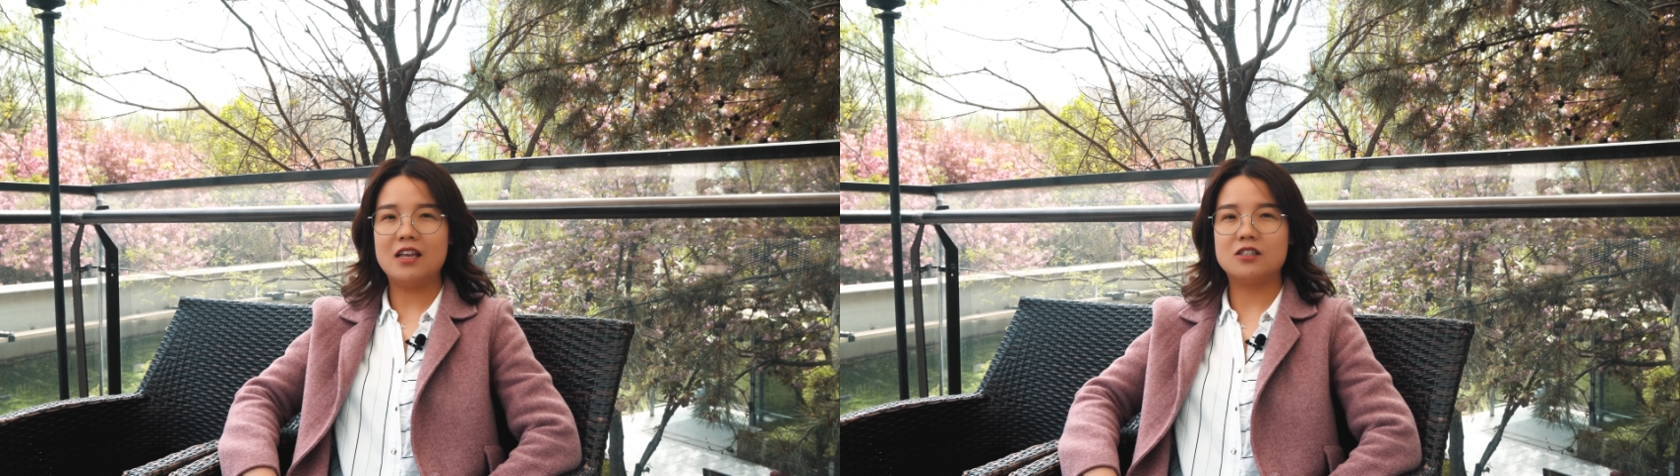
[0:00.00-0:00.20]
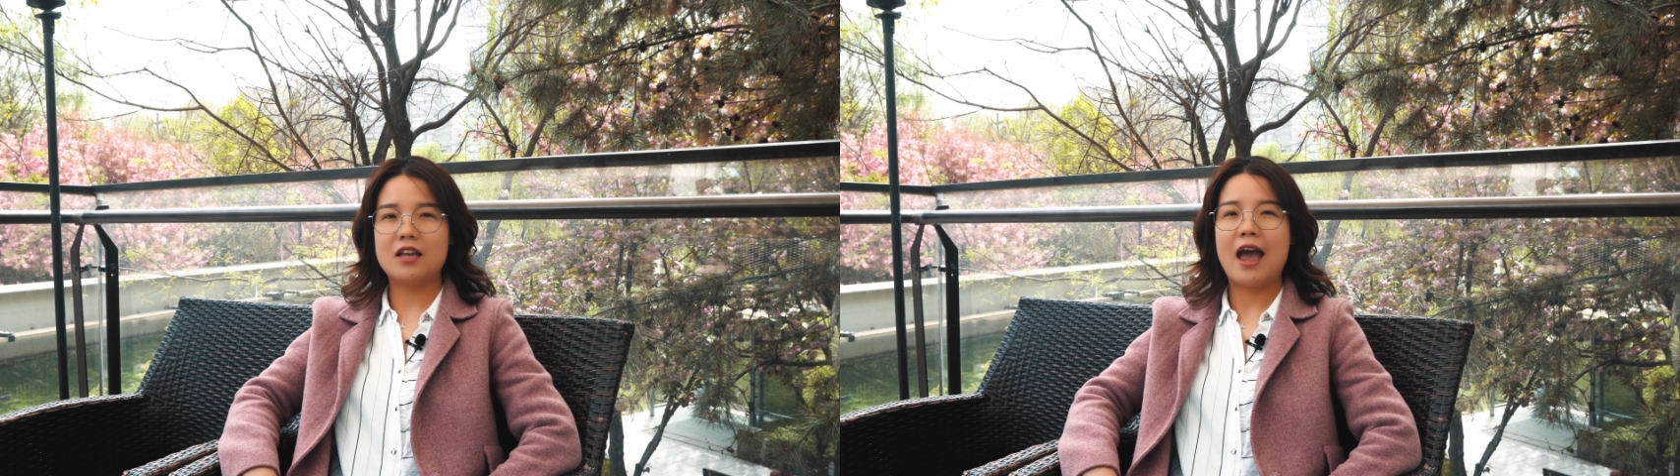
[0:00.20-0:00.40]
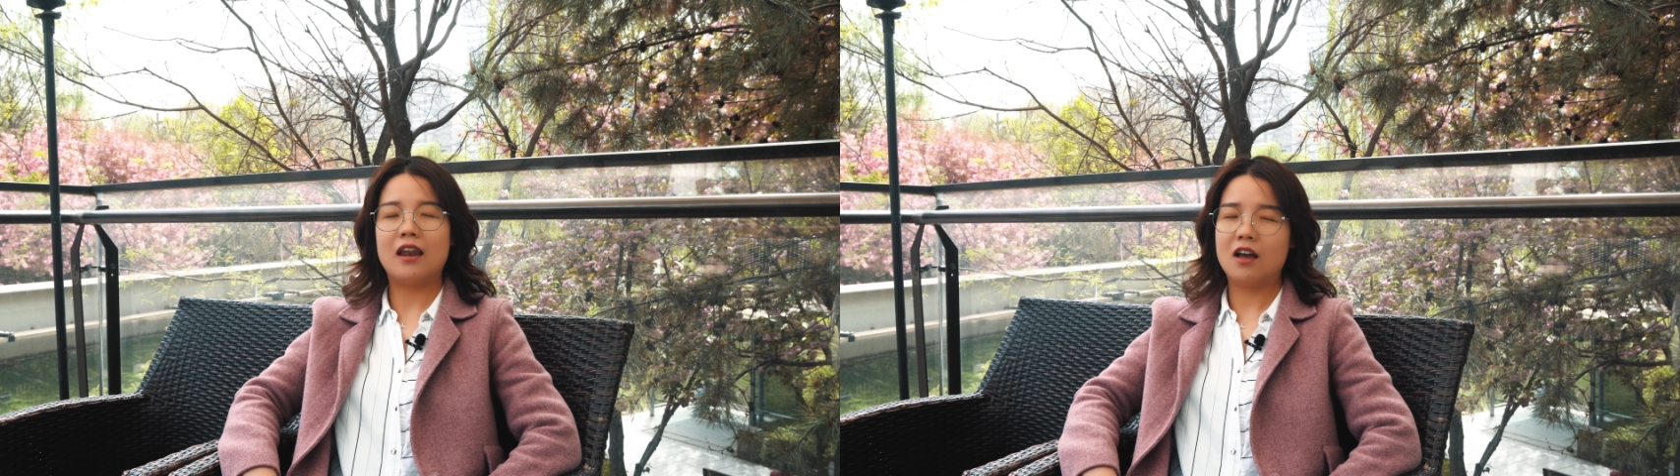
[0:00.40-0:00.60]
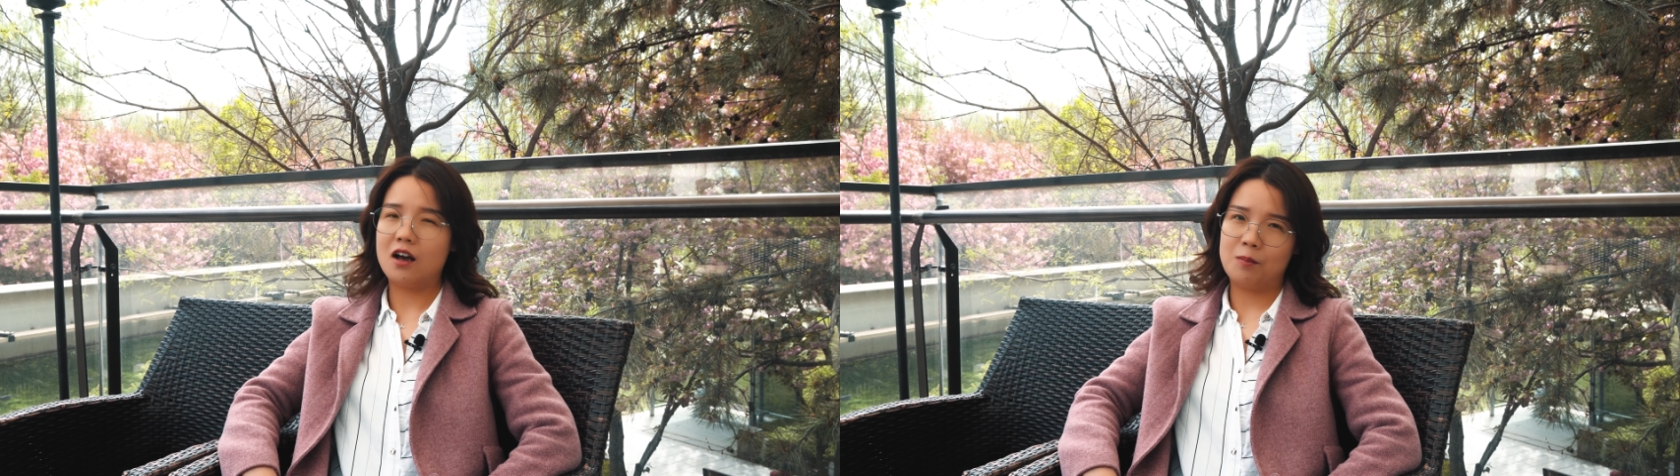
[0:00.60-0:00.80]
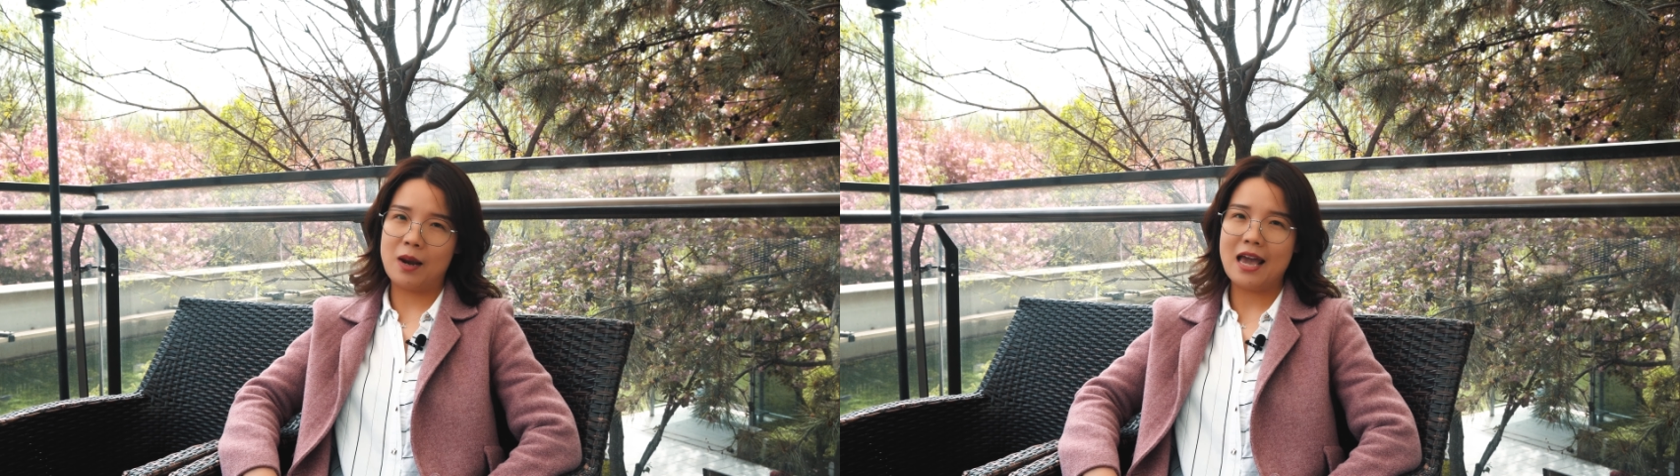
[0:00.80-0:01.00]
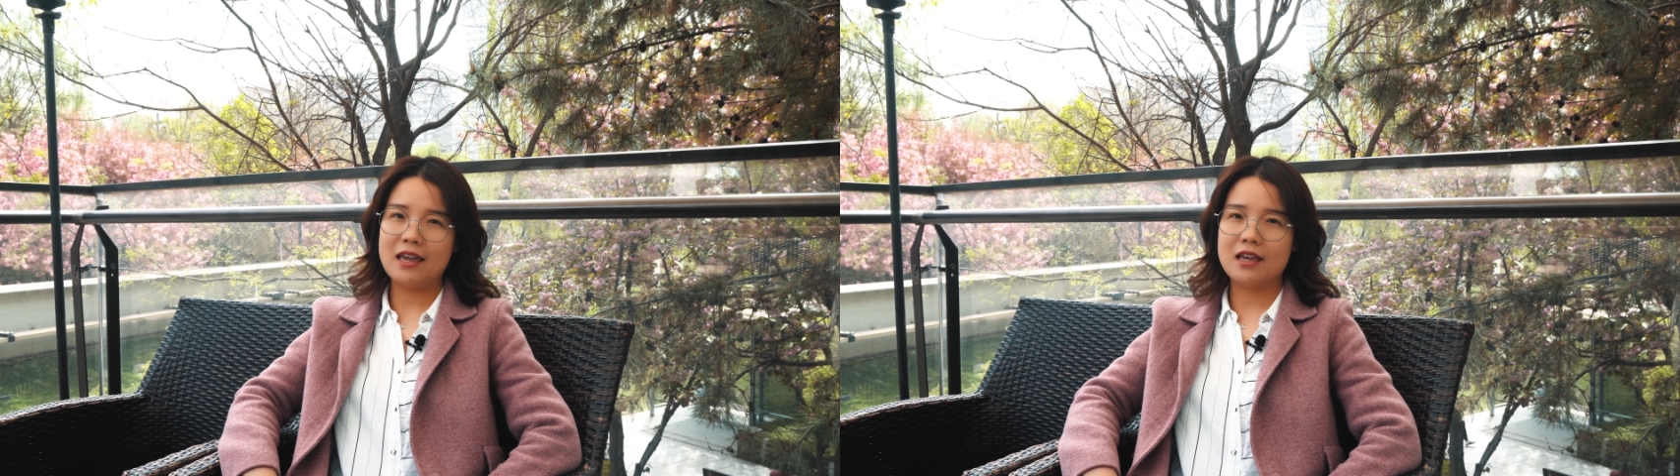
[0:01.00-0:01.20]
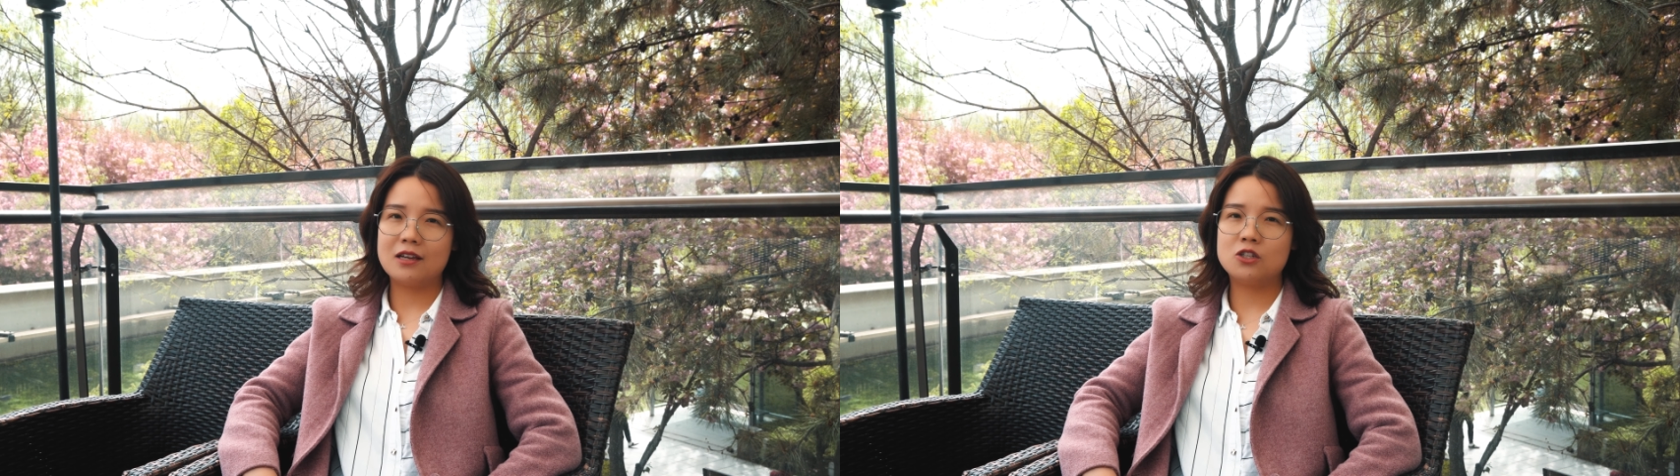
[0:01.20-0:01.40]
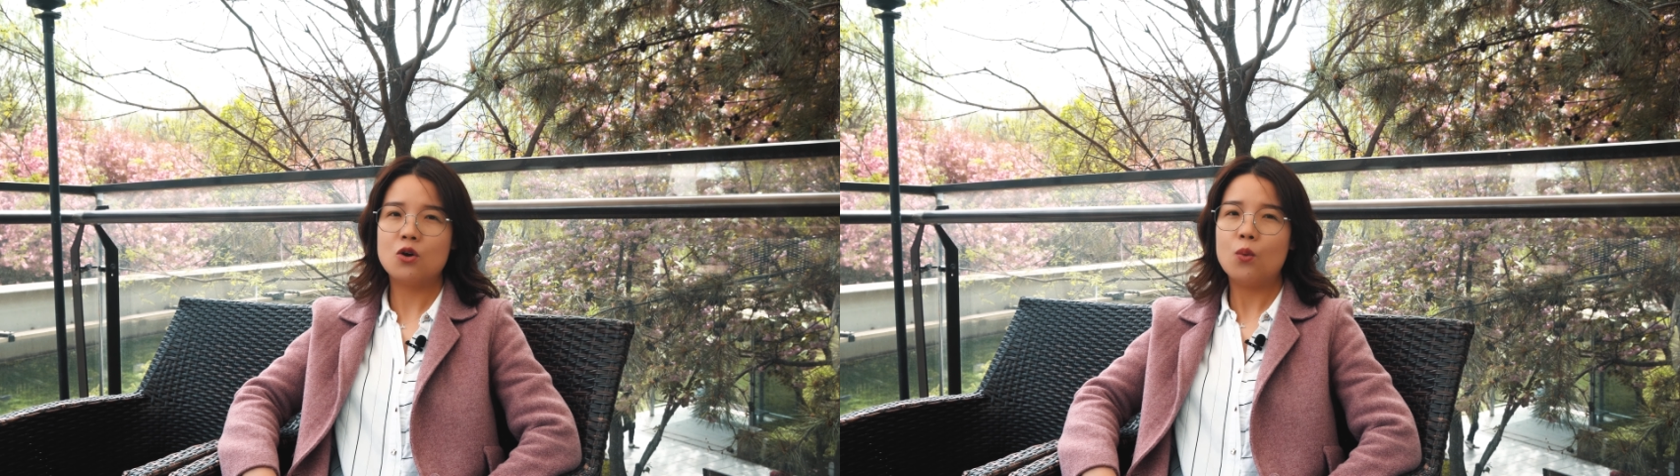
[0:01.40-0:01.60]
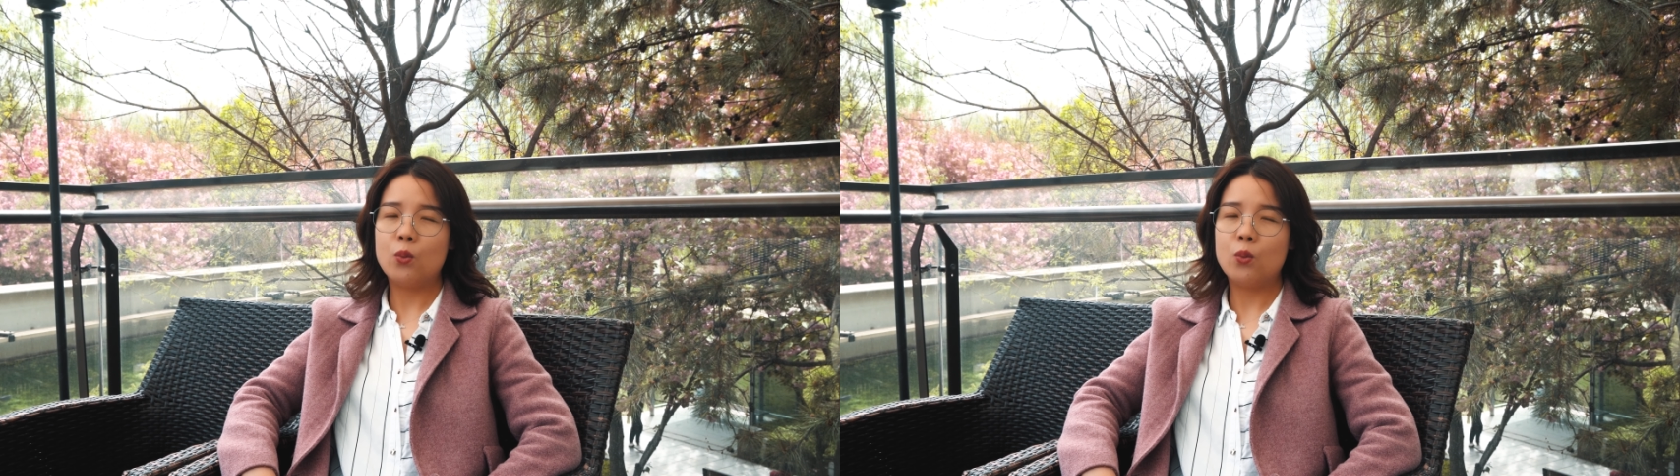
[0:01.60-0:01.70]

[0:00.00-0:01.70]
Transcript: needs and applying it